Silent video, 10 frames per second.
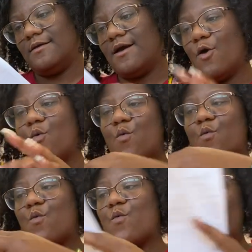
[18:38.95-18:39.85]

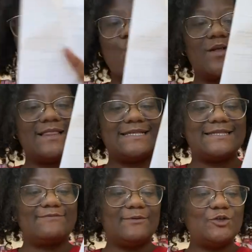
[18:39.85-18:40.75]
Oh, this
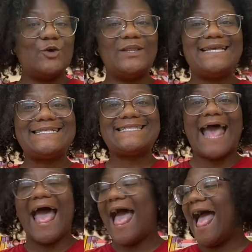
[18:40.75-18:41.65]
is from
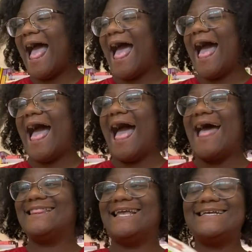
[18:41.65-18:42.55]

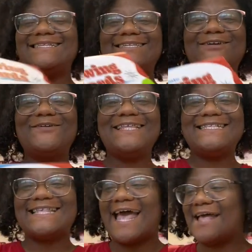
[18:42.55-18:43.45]
Jolisa. Thanks,
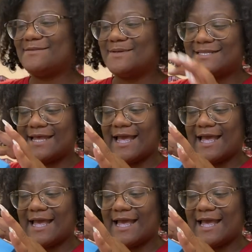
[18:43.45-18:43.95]
Jolisa. Let's say